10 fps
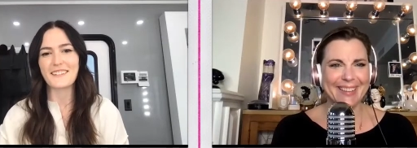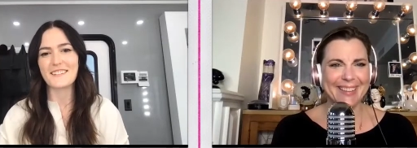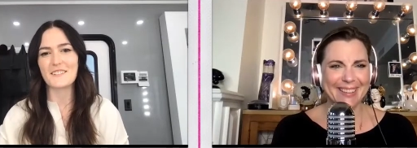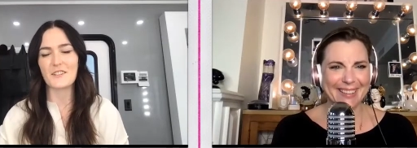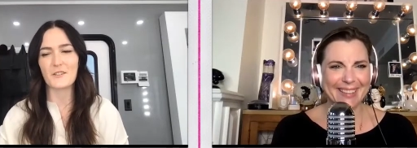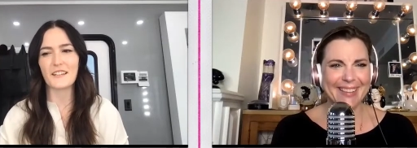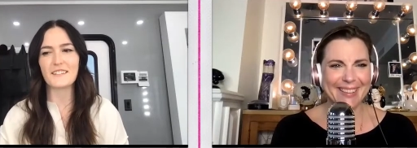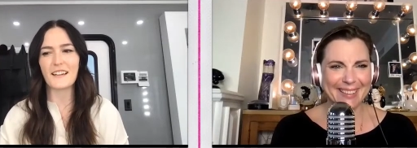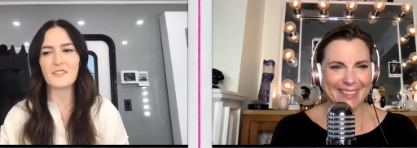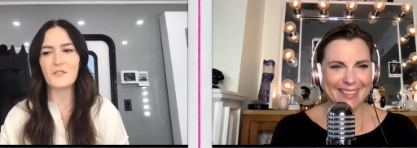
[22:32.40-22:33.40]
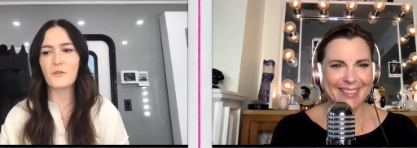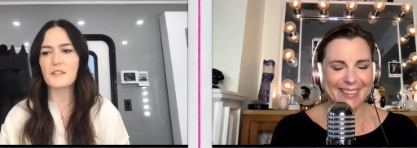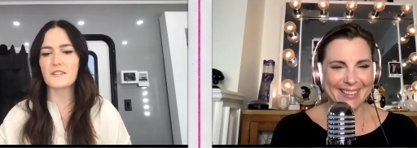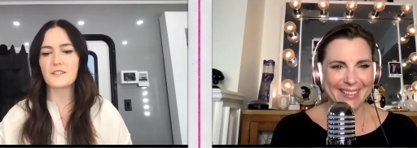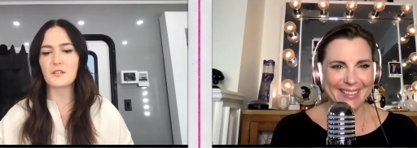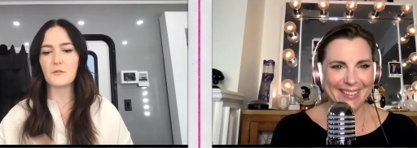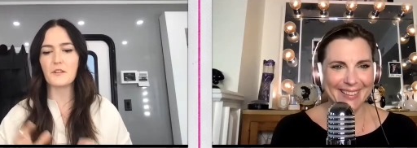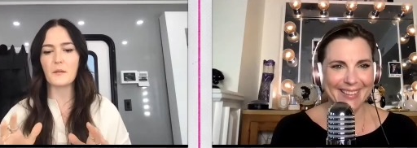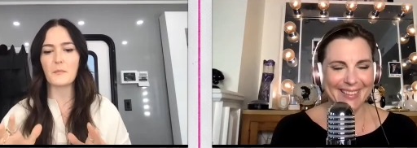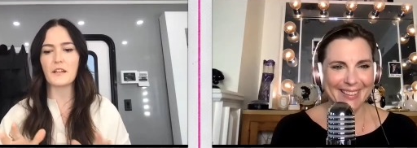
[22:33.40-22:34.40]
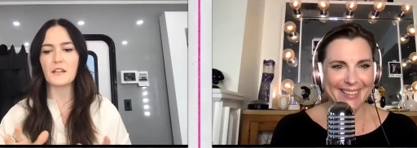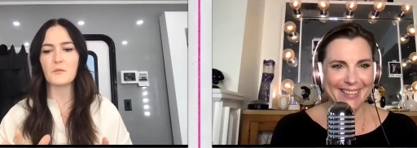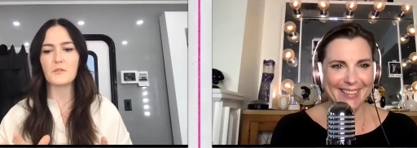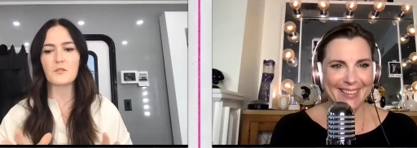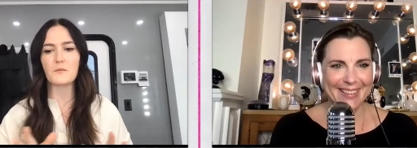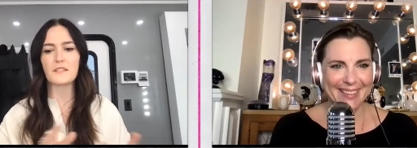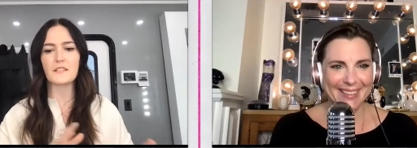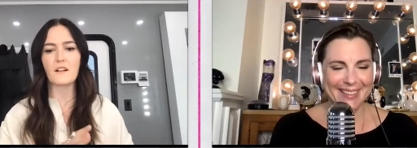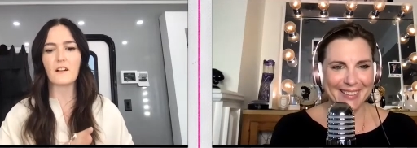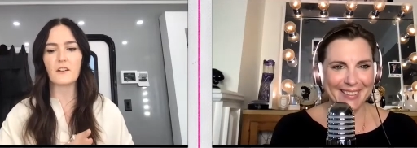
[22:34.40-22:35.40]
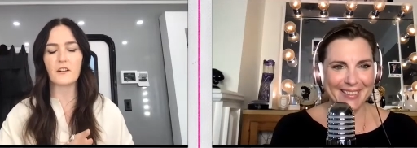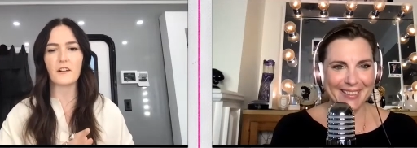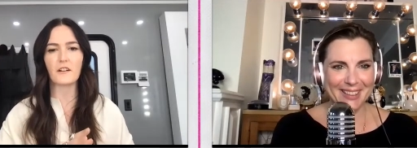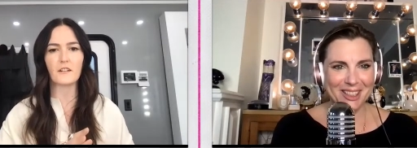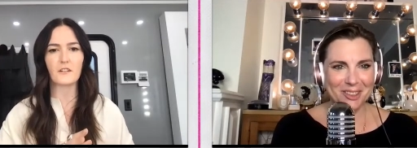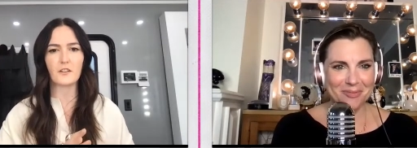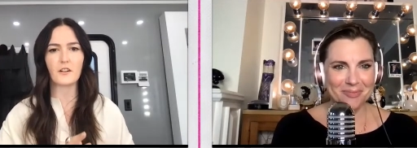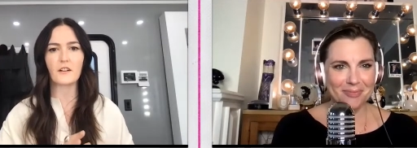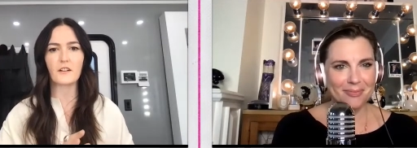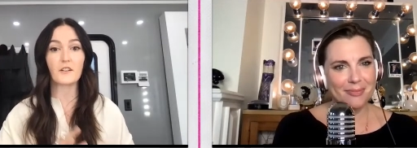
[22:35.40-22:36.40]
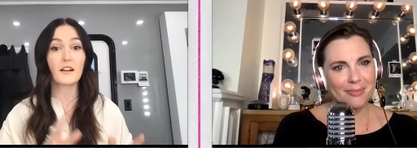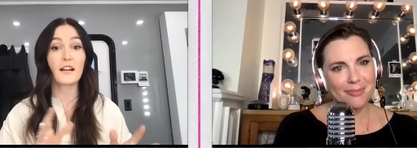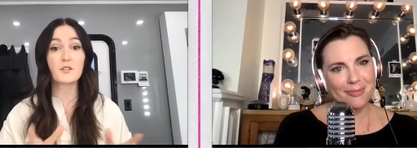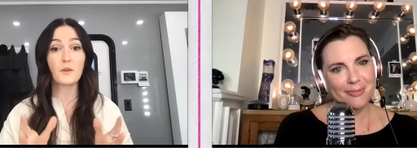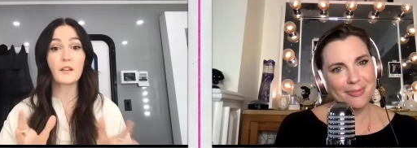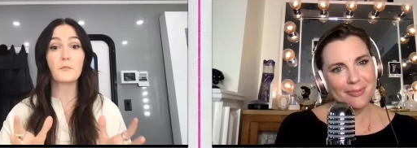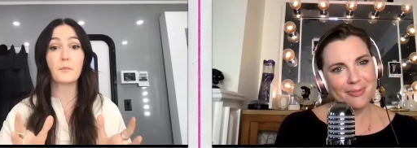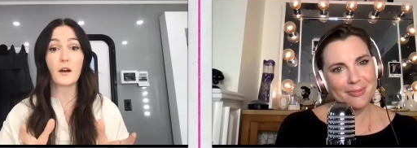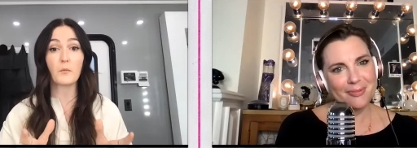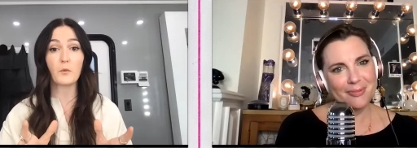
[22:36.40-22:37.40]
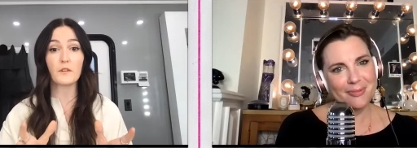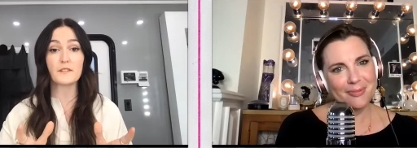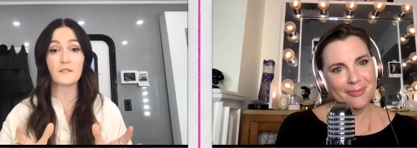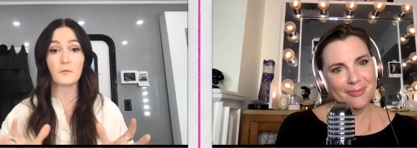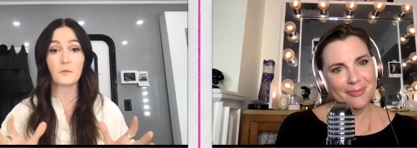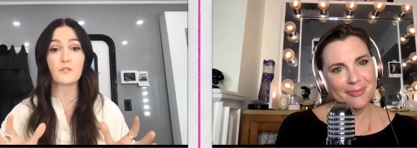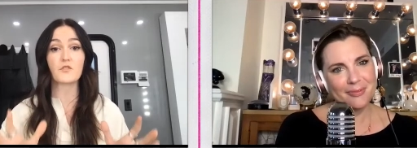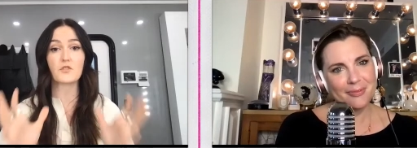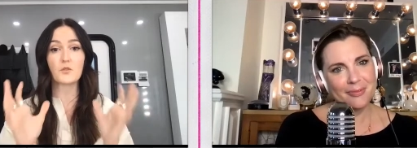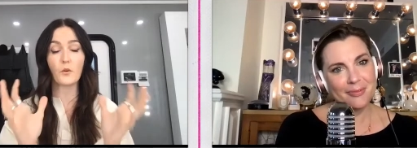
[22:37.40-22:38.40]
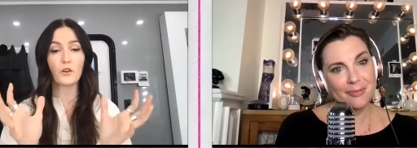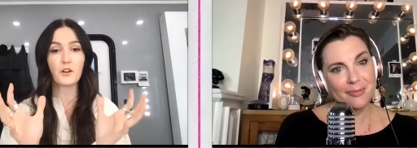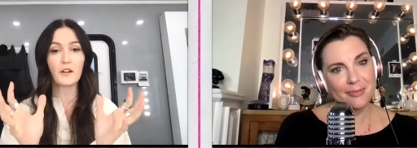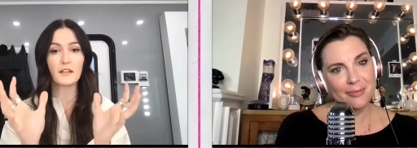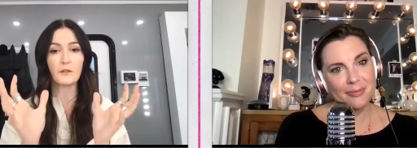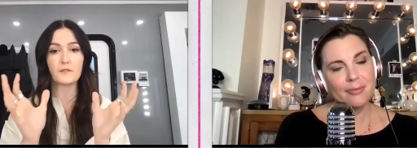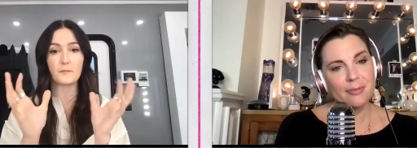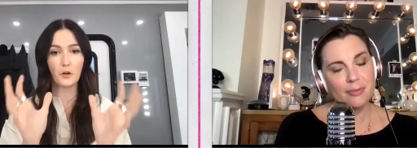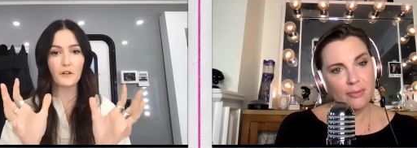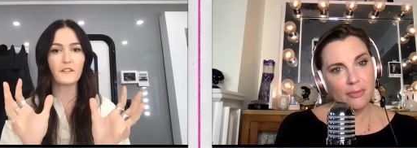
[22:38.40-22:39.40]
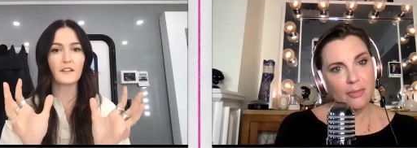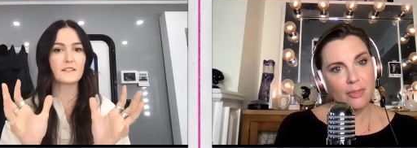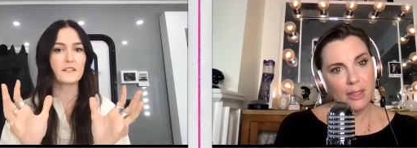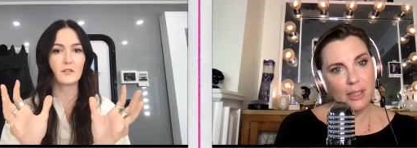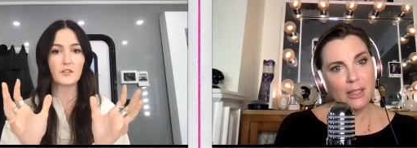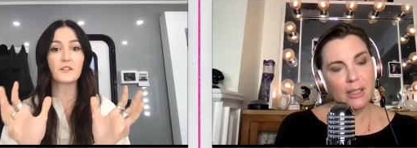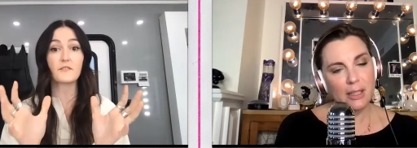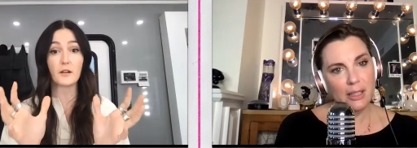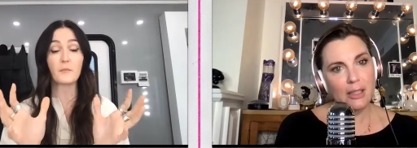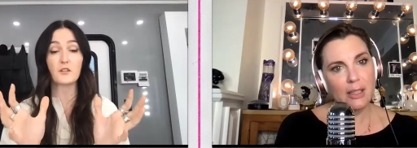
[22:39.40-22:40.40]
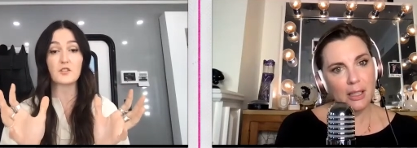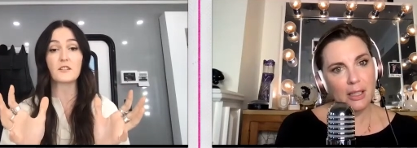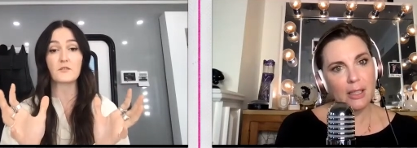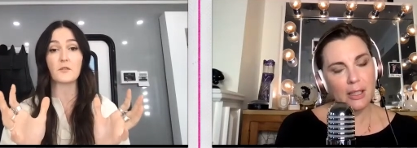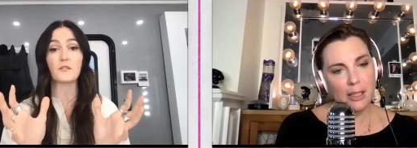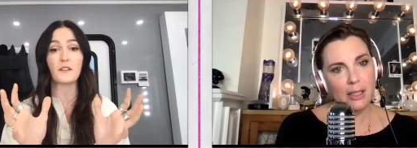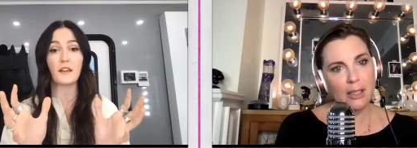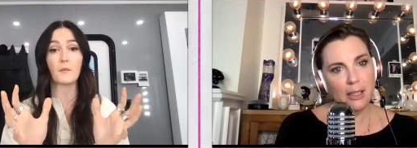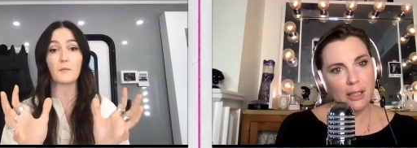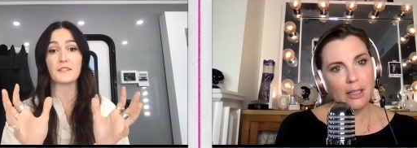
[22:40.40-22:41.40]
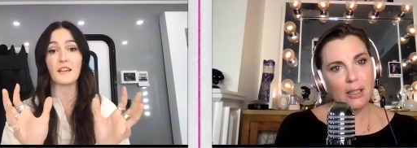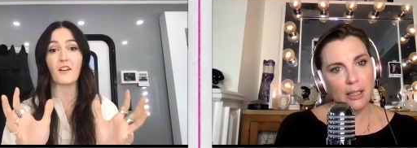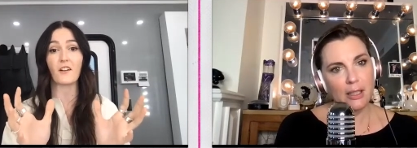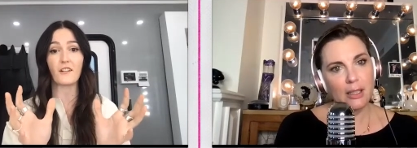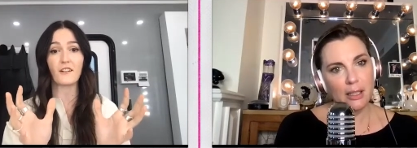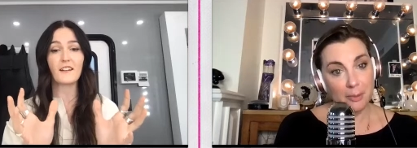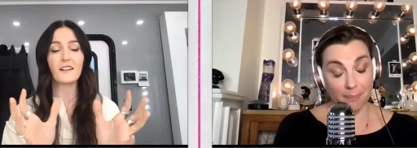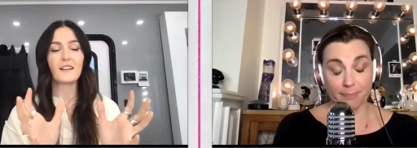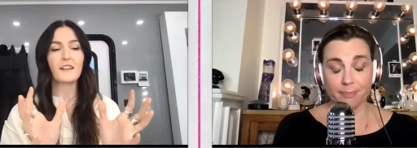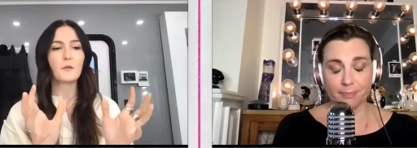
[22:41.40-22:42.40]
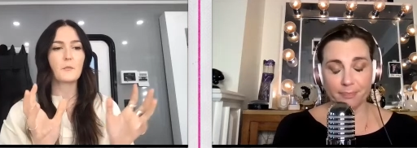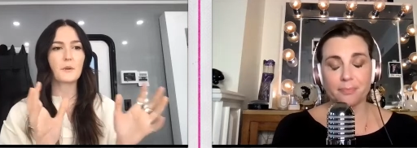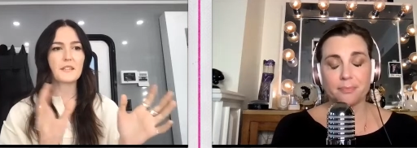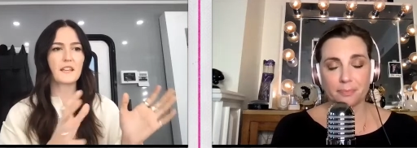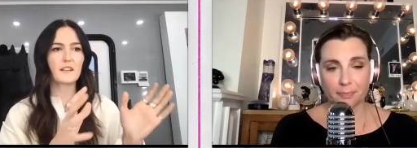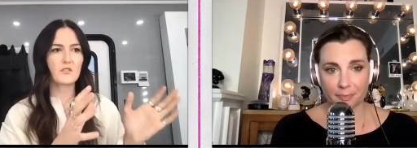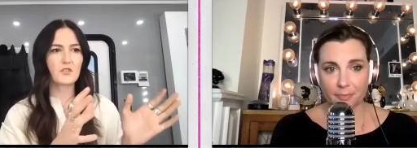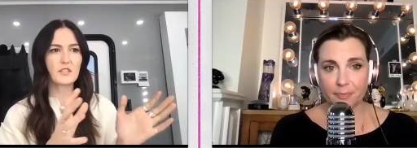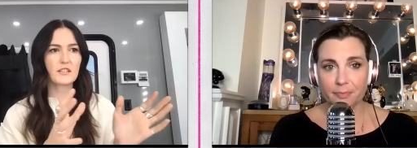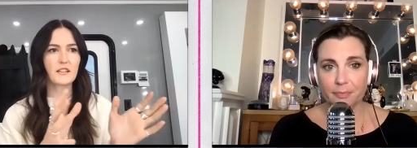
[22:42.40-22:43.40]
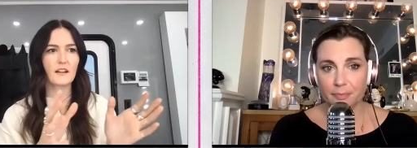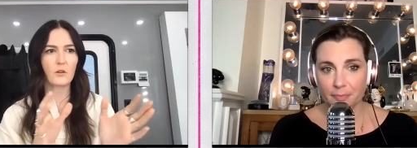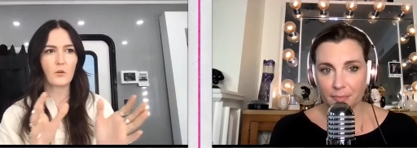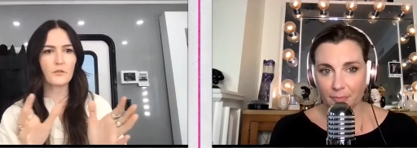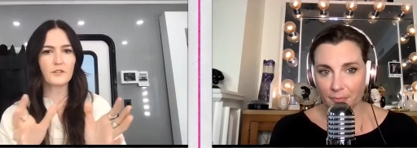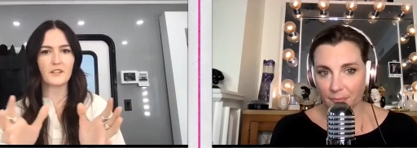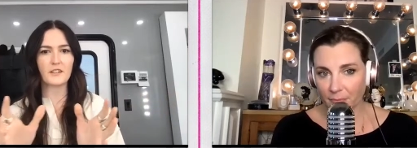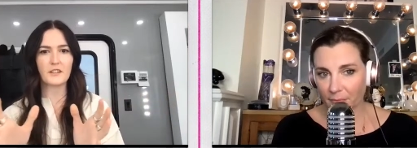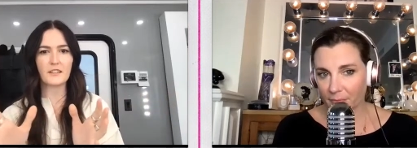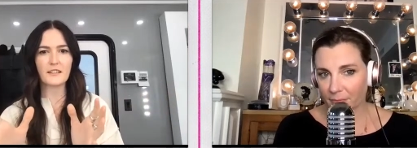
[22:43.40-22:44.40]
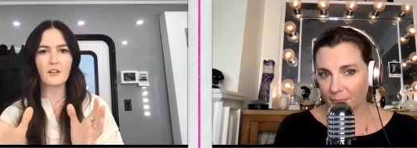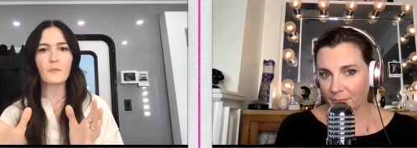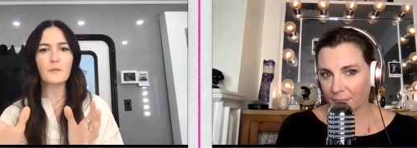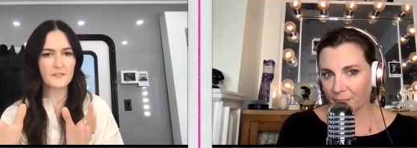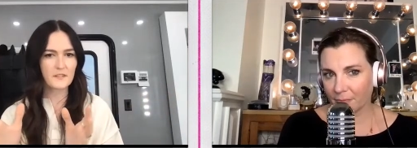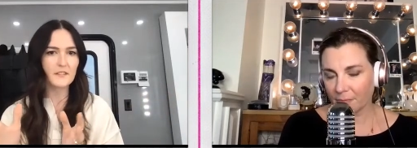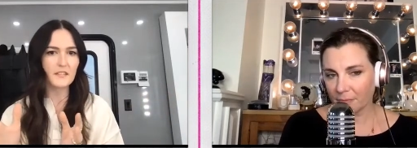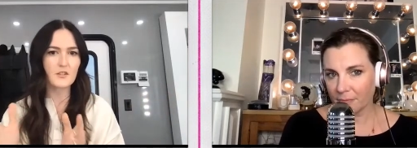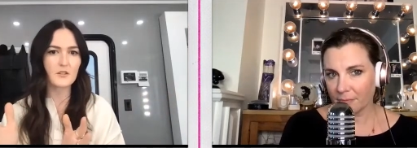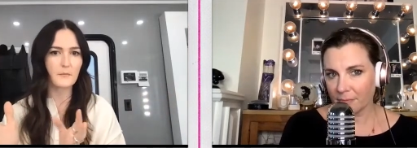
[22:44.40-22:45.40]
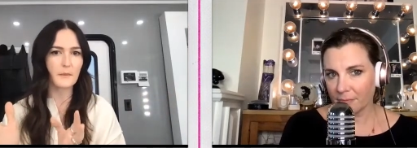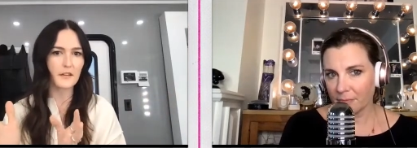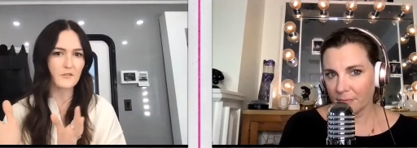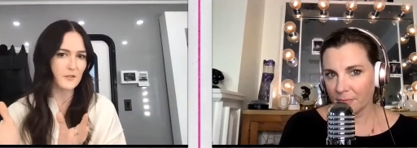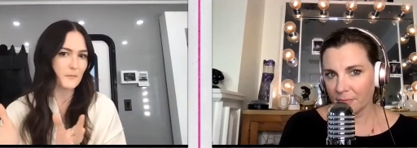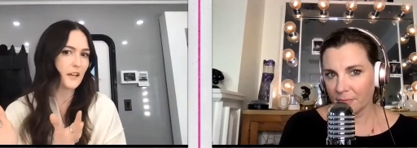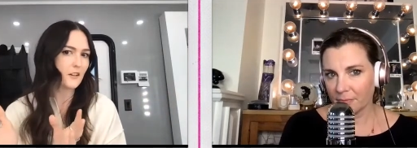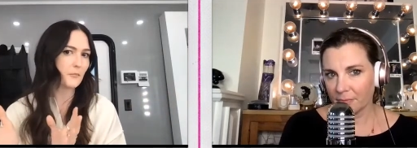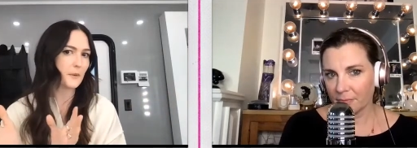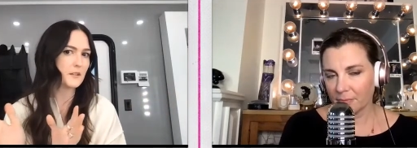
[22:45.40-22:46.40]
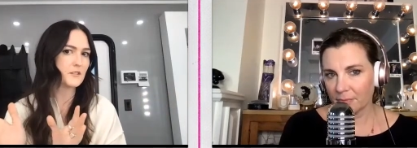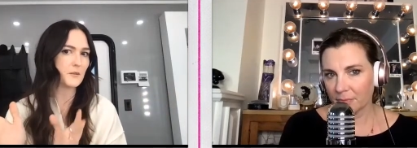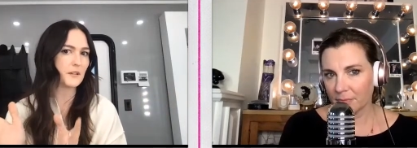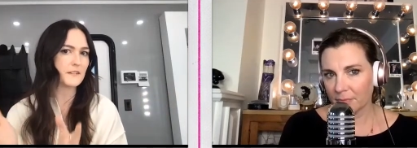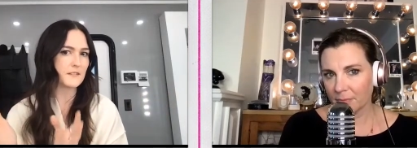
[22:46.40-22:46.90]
Speaker 1: so, and I, I, noticed too that Betty, when she was younger, her graduated bob was was shorter and it was perfect. It looked very much like Dorothy Hamill's hair. Mm-hmm. But then as she got older, it almost looked like she might she may have been doing